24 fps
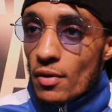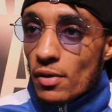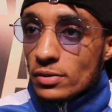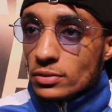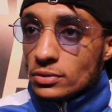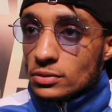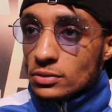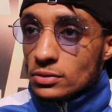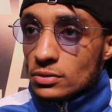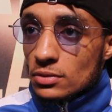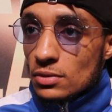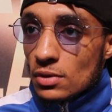
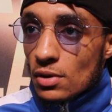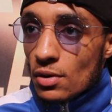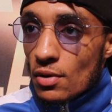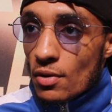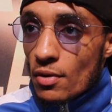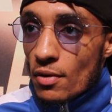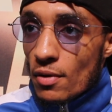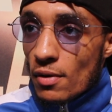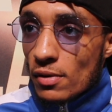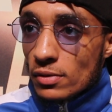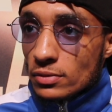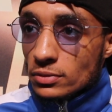And obviously a couple of
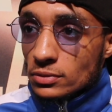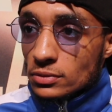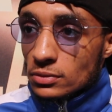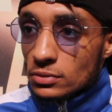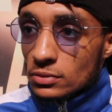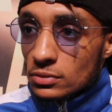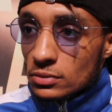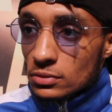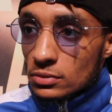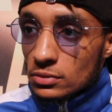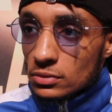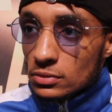weeks ago,
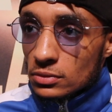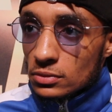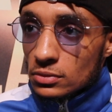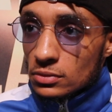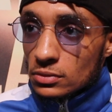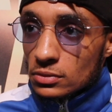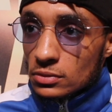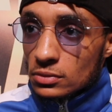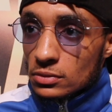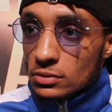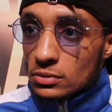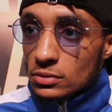Anthony
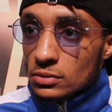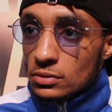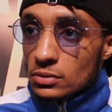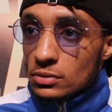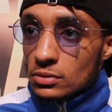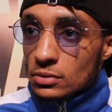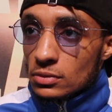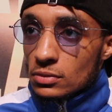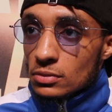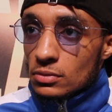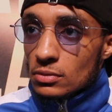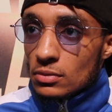Joshua suffered a
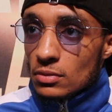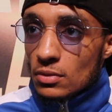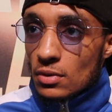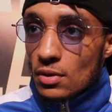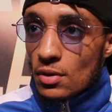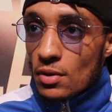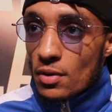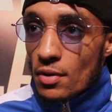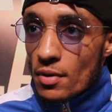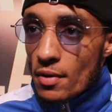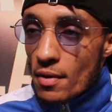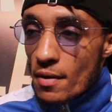shock
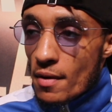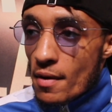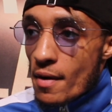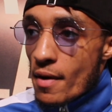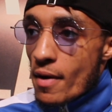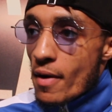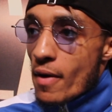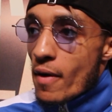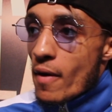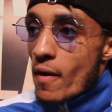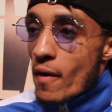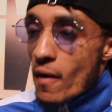defeat to Andy
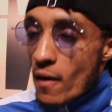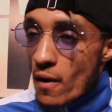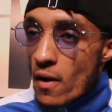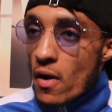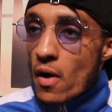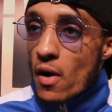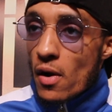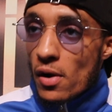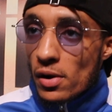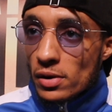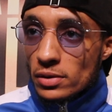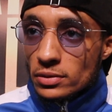Ruiz
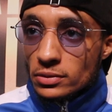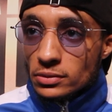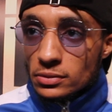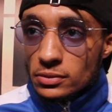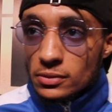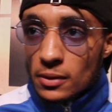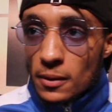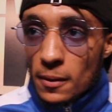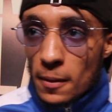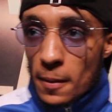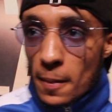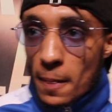Jr. What was your
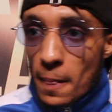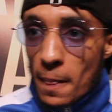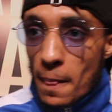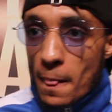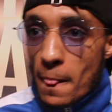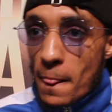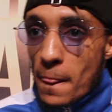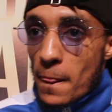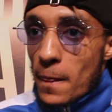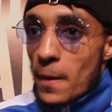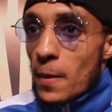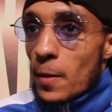reaction to
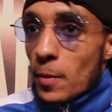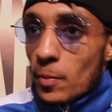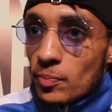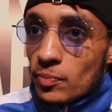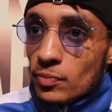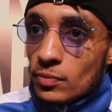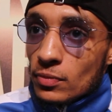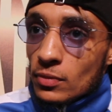the fight?